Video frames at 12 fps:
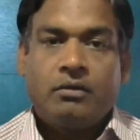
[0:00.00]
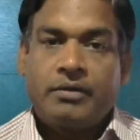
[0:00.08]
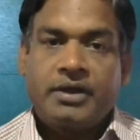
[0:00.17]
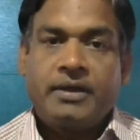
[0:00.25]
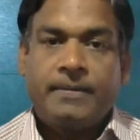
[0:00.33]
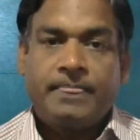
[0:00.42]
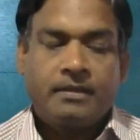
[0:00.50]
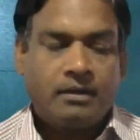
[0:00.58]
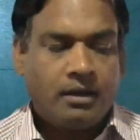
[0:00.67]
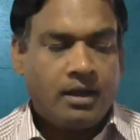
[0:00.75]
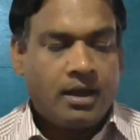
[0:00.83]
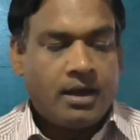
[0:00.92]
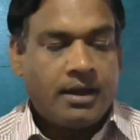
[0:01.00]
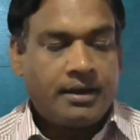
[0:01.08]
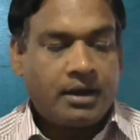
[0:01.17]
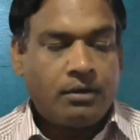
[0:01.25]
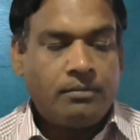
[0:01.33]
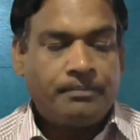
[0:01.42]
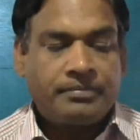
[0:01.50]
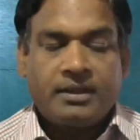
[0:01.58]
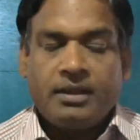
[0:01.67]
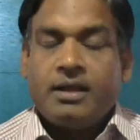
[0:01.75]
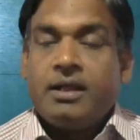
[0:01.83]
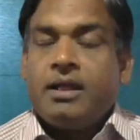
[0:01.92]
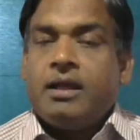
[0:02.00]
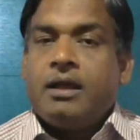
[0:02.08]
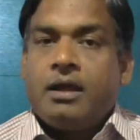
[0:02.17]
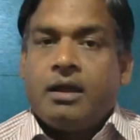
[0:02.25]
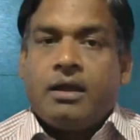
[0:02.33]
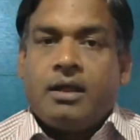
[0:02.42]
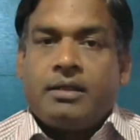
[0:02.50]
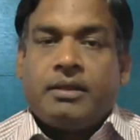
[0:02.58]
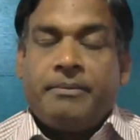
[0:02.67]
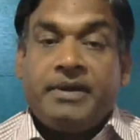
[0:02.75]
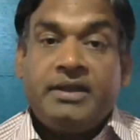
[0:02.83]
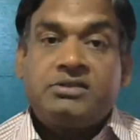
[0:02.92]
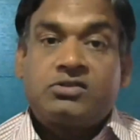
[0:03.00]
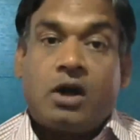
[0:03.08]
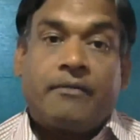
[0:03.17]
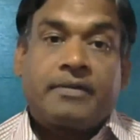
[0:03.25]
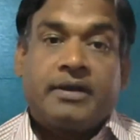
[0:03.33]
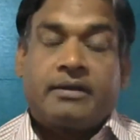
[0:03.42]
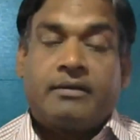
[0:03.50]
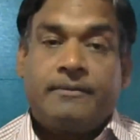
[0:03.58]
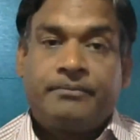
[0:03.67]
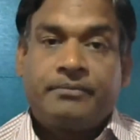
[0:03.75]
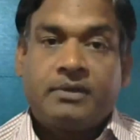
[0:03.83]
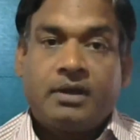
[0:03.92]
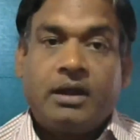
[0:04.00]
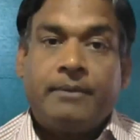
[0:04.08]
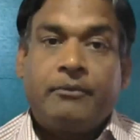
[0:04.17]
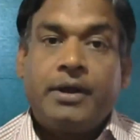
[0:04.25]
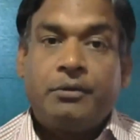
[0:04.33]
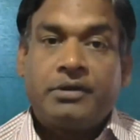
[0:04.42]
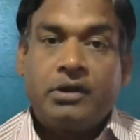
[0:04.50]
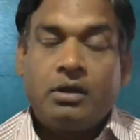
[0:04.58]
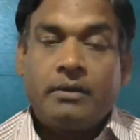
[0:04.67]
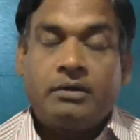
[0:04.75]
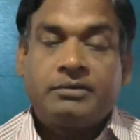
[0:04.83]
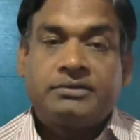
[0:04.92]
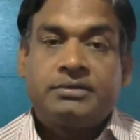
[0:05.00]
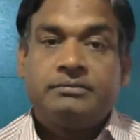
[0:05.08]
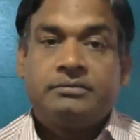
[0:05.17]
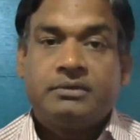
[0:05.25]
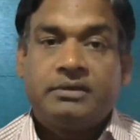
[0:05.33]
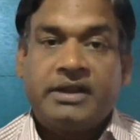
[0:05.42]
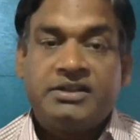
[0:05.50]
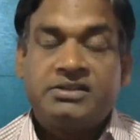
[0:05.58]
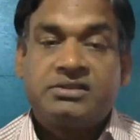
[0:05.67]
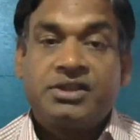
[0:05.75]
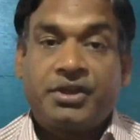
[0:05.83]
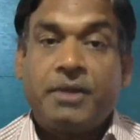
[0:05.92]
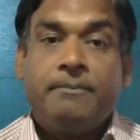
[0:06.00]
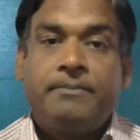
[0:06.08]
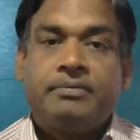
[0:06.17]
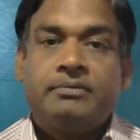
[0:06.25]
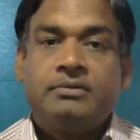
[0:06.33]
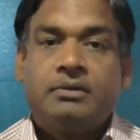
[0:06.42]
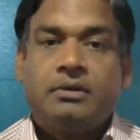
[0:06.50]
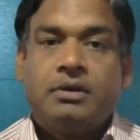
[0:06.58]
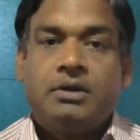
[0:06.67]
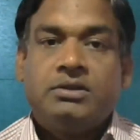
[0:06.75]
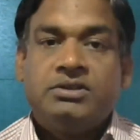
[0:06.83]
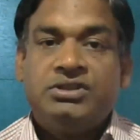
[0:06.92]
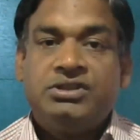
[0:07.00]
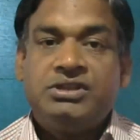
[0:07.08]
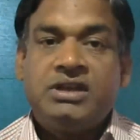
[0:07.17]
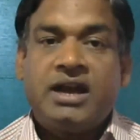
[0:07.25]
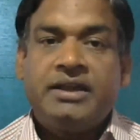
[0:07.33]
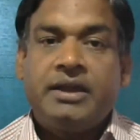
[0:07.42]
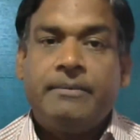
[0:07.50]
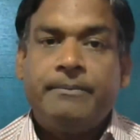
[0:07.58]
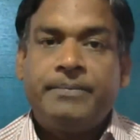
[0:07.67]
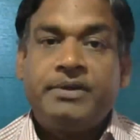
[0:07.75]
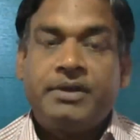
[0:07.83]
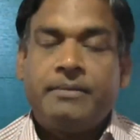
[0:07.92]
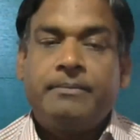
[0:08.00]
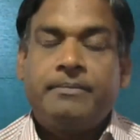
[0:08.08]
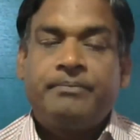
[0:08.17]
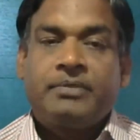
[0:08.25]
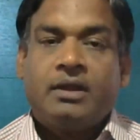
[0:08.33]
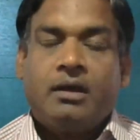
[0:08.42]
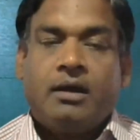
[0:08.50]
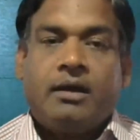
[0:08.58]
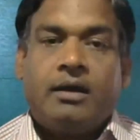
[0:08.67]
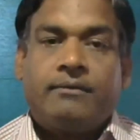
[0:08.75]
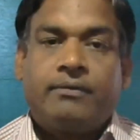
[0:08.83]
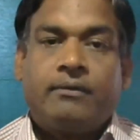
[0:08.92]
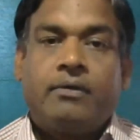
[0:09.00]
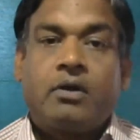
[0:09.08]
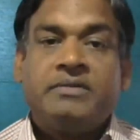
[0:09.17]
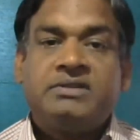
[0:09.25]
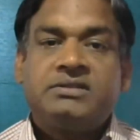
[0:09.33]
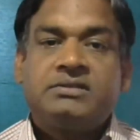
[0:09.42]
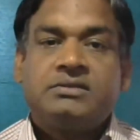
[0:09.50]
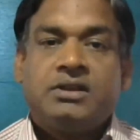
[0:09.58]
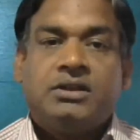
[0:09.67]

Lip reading: Okay, and now the main software I am going to tell you about, that is GIMP. GIMP GIMP, and full form is